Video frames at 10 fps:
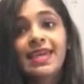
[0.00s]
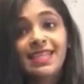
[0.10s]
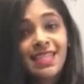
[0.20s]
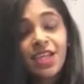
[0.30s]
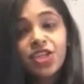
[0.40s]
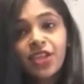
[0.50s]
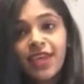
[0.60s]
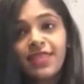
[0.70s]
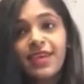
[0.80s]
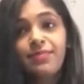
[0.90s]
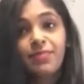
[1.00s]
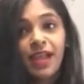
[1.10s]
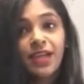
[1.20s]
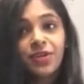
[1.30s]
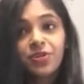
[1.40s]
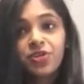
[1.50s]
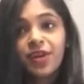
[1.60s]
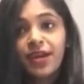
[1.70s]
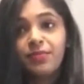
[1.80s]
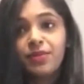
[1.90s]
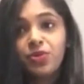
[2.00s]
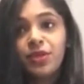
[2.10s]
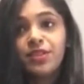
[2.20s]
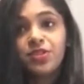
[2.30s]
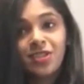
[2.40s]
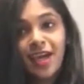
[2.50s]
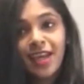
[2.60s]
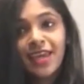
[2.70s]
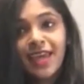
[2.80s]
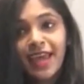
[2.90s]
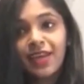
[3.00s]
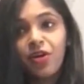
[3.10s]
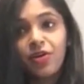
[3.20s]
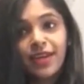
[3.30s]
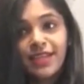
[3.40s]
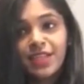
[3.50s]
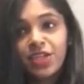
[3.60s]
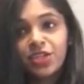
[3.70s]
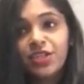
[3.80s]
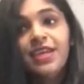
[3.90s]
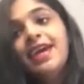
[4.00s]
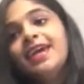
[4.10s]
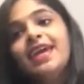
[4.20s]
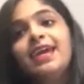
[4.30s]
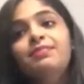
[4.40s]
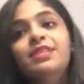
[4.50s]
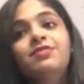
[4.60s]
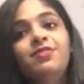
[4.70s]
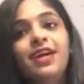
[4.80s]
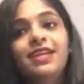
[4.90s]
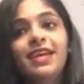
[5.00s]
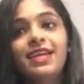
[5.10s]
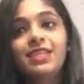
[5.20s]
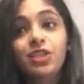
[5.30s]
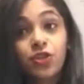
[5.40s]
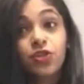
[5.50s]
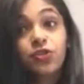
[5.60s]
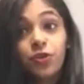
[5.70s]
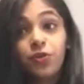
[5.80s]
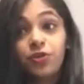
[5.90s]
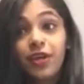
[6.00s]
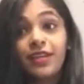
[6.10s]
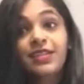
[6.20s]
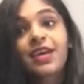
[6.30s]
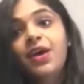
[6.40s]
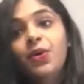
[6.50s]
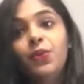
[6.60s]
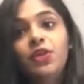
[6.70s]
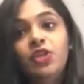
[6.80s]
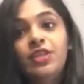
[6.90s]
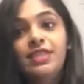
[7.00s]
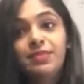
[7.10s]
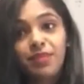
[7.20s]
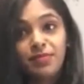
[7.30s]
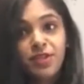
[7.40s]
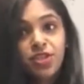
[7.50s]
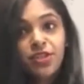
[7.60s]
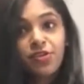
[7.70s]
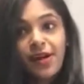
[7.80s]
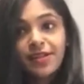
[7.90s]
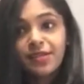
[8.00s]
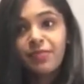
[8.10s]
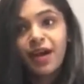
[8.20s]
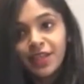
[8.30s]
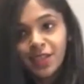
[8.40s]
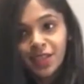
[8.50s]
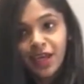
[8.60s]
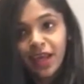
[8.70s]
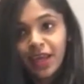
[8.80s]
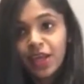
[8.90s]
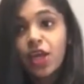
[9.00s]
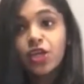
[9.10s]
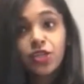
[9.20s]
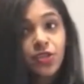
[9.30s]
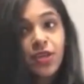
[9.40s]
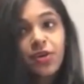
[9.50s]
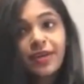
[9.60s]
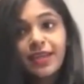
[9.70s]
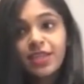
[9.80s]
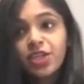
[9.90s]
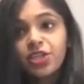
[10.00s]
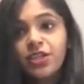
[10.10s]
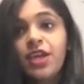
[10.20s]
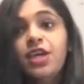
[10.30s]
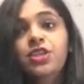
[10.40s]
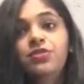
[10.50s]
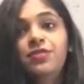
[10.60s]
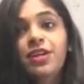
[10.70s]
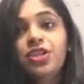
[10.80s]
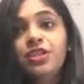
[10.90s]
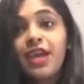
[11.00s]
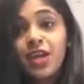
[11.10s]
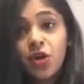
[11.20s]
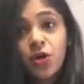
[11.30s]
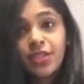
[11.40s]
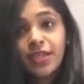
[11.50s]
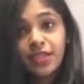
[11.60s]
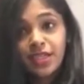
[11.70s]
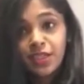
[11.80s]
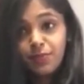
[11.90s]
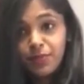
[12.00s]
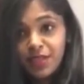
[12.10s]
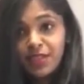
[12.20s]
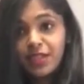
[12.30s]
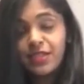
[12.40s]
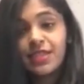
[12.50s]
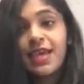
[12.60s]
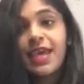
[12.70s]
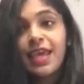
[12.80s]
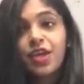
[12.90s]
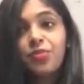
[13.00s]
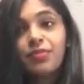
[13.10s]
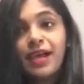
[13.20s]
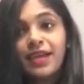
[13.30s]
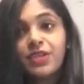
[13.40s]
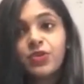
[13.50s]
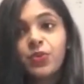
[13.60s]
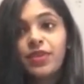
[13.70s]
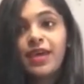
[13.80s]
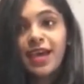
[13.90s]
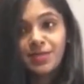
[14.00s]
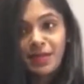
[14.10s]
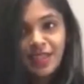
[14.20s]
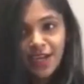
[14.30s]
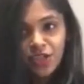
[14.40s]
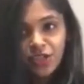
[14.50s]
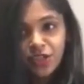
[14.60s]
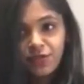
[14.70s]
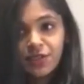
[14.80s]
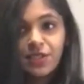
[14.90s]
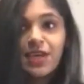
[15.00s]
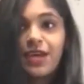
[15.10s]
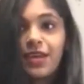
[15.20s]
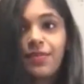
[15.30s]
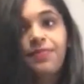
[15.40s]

Essentially, the implied contract between society and organisation can be defined as the social contract, which is the permission granted by the society to the organisation to function and conduct its business in compliance with the expectations of society.